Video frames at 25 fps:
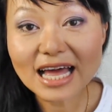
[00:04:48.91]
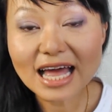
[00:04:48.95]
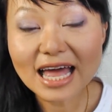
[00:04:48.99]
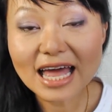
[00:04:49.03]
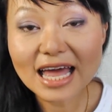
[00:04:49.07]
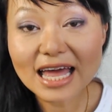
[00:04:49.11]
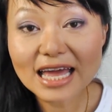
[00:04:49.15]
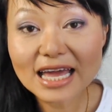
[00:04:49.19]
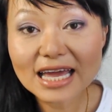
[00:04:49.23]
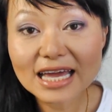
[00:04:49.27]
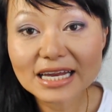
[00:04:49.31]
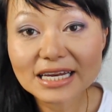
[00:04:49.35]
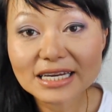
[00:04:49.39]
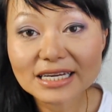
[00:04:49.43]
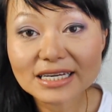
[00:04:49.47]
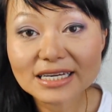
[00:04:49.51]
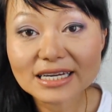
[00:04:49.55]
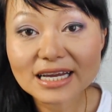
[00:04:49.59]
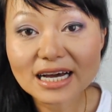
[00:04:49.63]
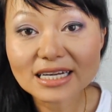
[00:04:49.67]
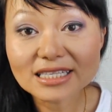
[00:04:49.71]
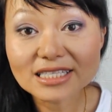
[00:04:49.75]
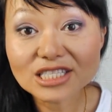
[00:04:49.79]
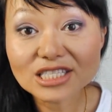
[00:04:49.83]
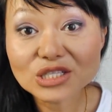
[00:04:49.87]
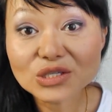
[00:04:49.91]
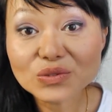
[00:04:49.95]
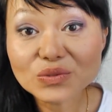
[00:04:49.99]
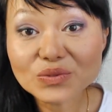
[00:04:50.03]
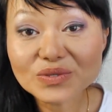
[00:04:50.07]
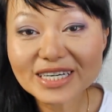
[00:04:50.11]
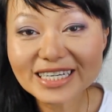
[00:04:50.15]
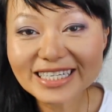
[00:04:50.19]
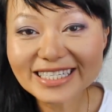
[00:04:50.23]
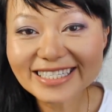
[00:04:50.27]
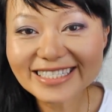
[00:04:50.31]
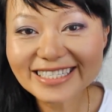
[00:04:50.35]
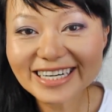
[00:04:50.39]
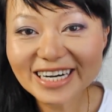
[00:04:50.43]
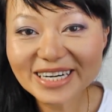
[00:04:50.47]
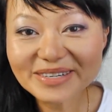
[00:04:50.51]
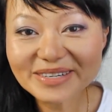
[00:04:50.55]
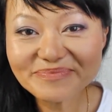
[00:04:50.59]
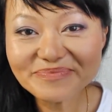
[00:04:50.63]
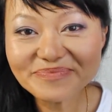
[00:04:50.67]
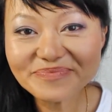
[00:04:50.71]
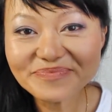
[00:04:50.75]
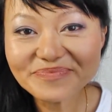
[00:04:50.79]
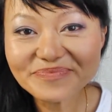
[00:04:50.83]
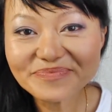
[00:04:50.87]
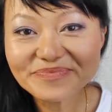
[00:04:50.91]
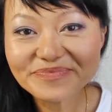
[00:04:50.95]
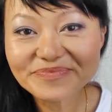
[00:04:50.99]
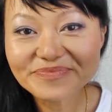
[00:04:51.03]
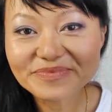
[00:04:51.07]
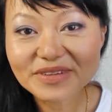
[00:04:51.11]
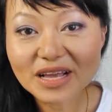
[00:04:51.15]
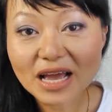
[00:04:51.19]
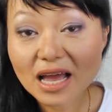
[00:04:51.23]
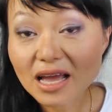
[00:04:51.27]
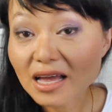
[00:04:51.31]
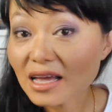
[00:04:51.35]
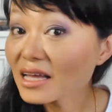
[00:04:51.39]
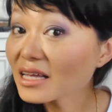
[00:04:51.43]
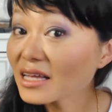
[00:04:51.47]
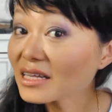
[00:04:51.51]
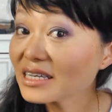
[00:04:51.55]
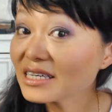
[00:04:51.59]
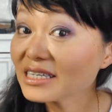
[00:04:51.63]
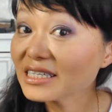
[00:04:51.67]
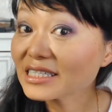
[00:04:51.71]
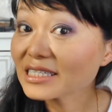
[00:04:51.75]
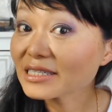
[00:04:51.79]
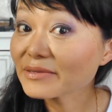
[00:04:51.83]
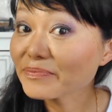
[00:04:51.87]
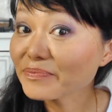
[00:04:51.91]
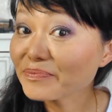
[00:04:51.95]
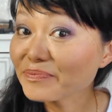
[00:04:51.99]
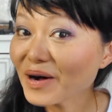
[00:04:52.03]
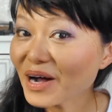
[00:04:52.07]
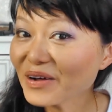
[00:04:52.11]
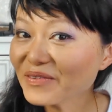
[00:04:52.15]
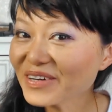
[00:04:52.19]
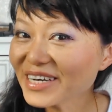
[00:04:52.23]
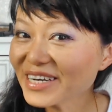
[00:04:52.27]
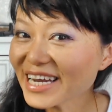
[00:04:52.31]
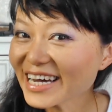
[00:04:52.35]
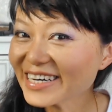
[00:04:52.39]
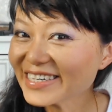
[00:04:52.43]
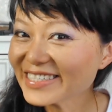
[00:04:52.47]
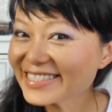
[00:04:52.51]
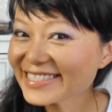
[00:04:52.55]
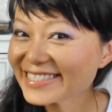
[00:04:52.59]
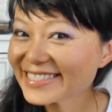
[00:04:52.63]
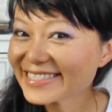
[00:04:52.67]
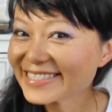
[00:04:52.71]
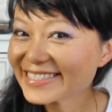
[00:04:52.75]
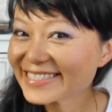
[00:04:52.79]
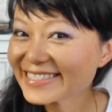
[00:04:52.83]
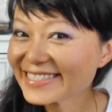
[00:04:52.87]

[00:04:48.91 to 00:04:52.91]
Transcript: And until next time, it's bye for now.